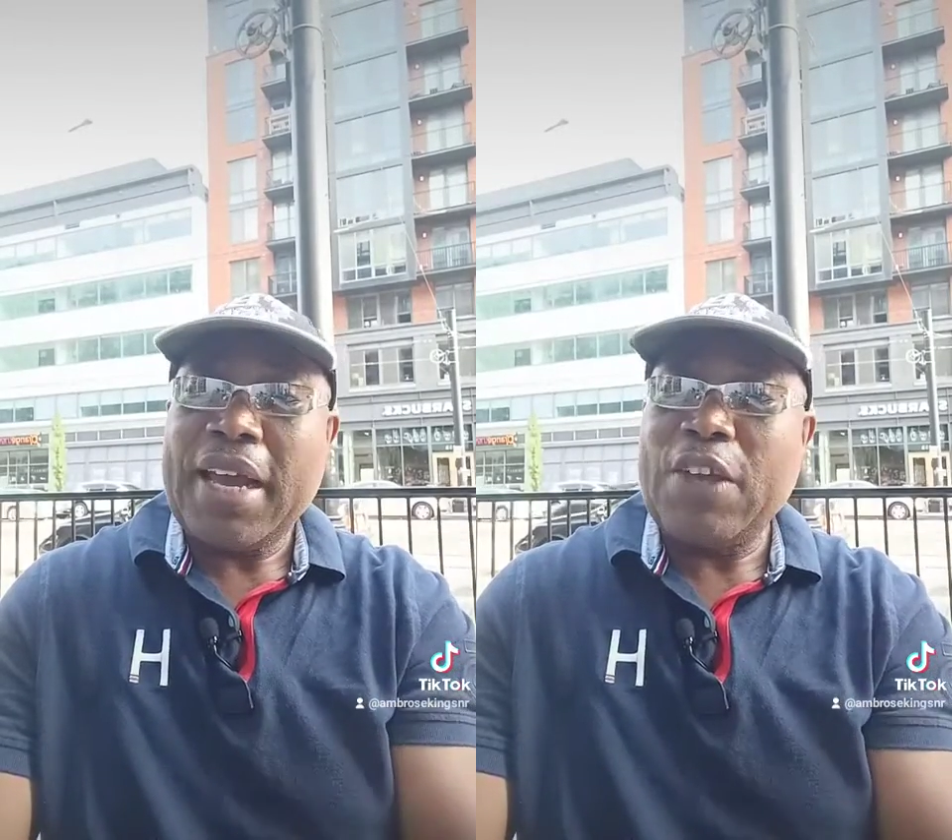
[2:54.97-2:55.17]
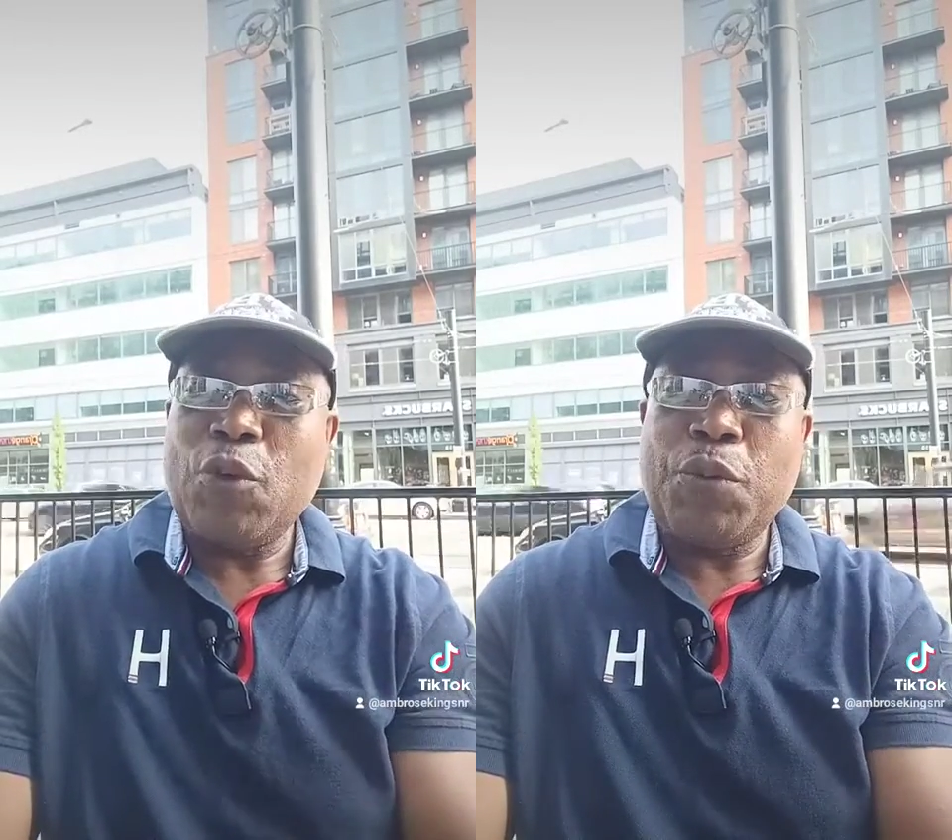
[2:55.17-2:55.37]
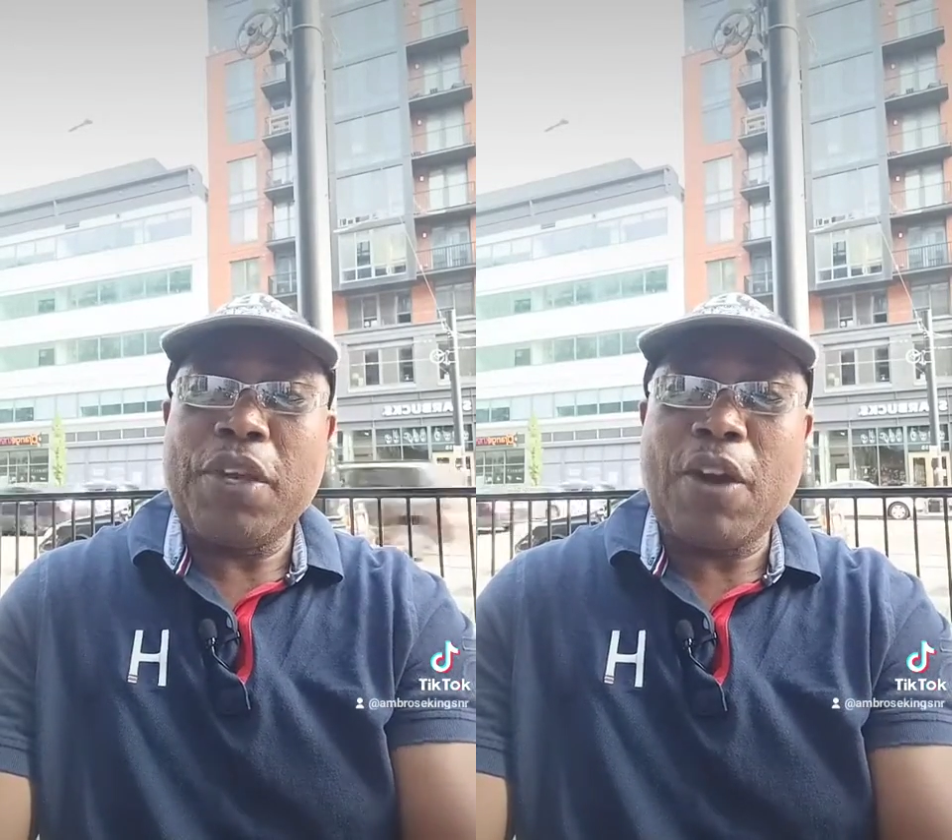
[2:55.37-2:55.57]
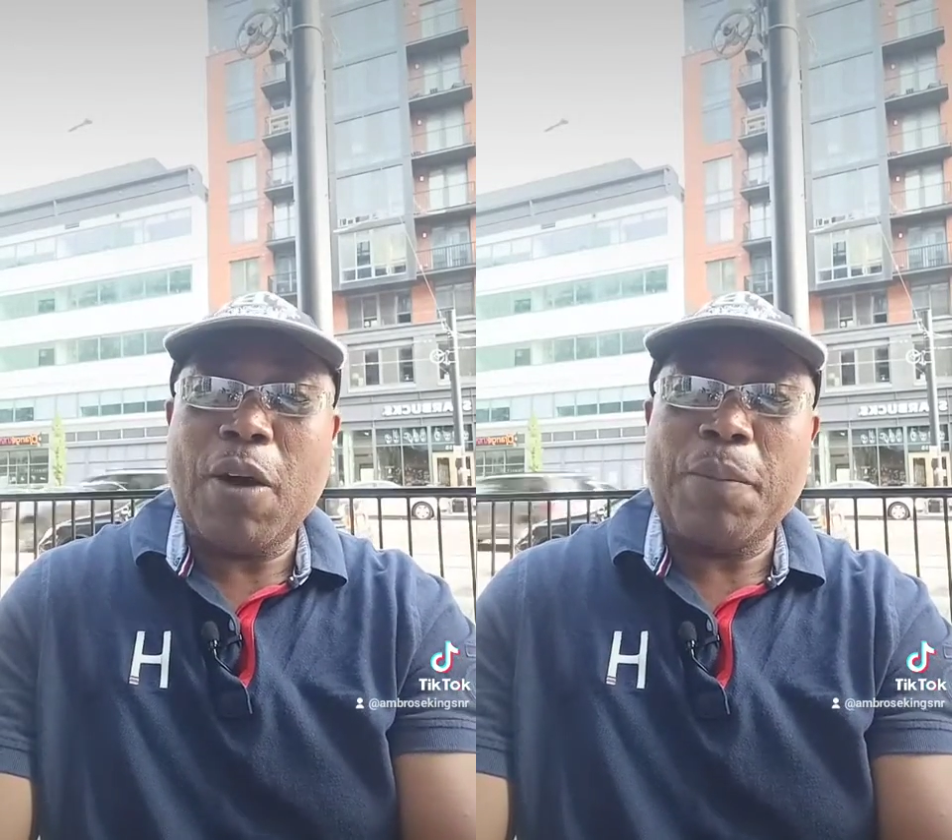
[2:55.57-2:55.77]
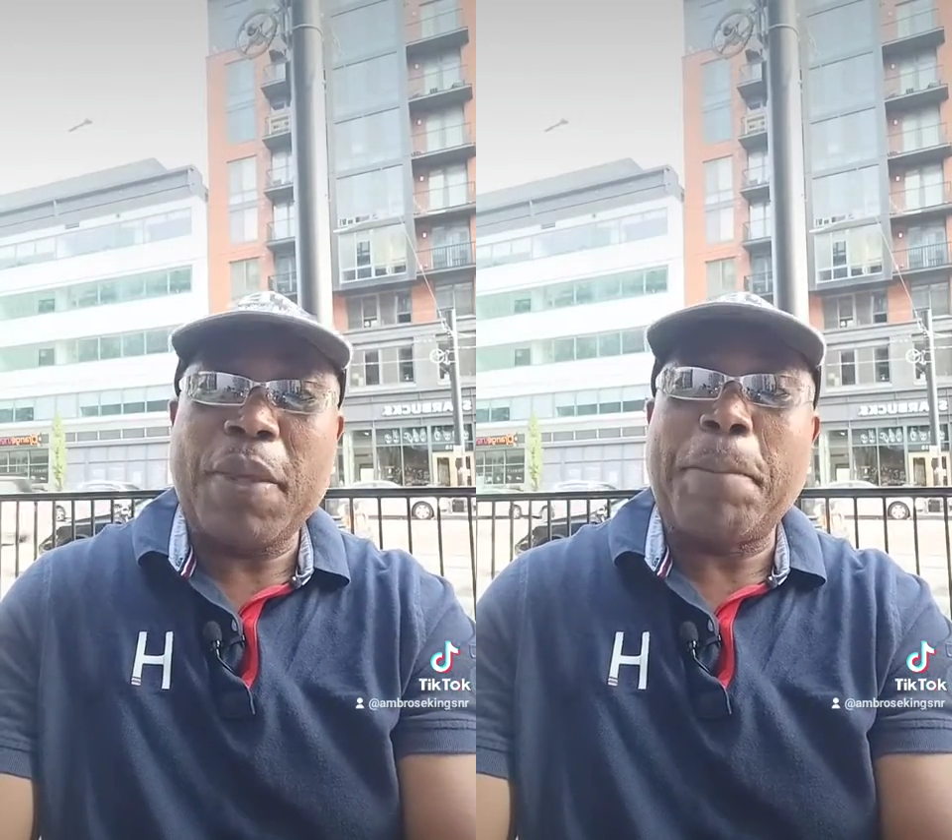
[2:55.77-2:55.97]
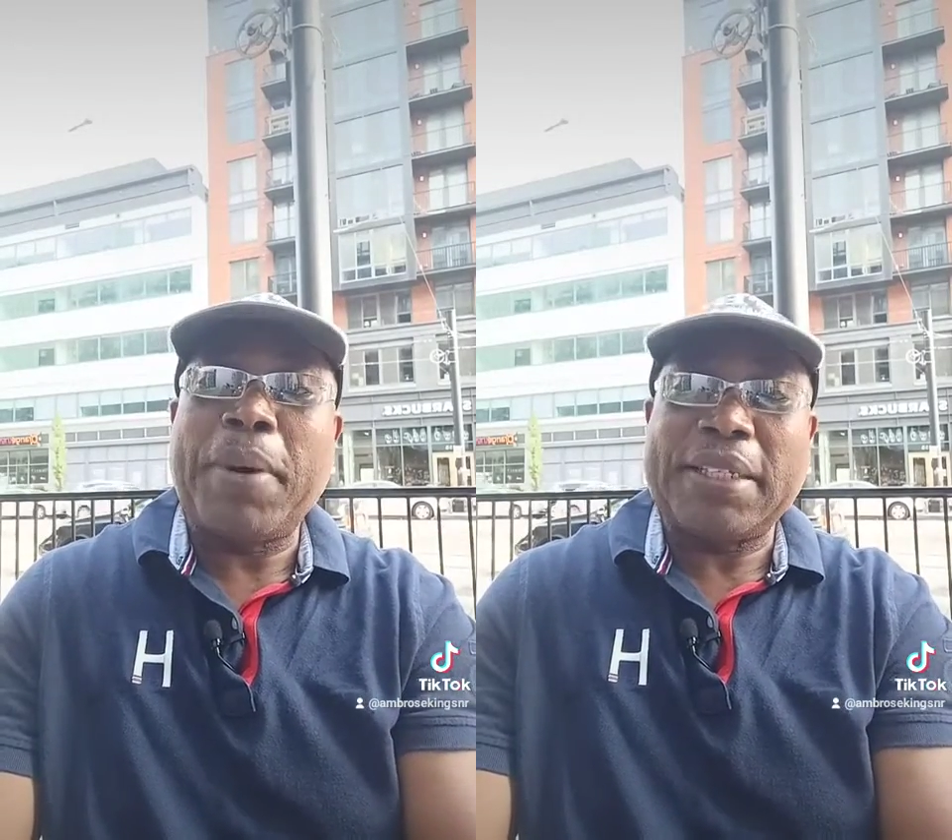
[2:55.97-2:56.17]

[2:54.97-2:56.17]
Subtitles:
and you become the